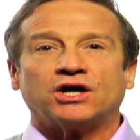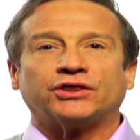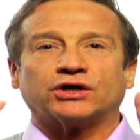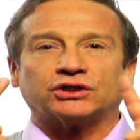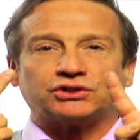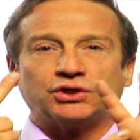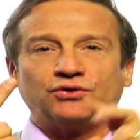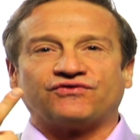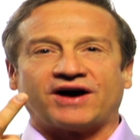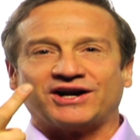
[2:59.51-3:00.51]
There are
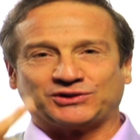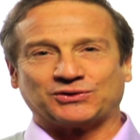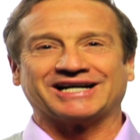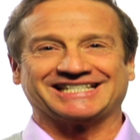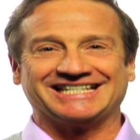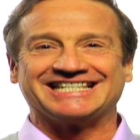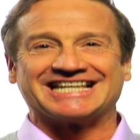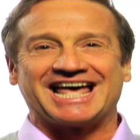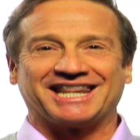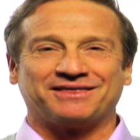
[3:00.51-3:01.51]
two fire trucks
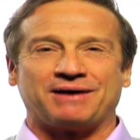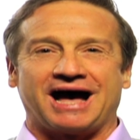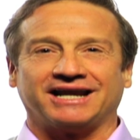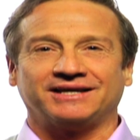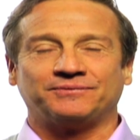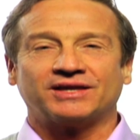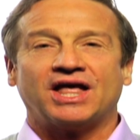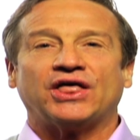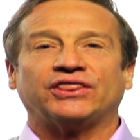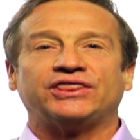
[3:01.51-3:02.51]
inside of the body.
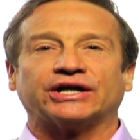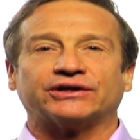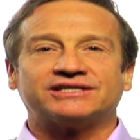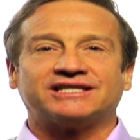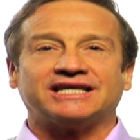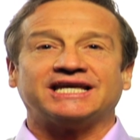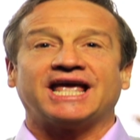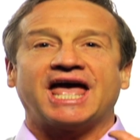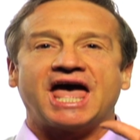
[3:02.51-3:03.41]
There is the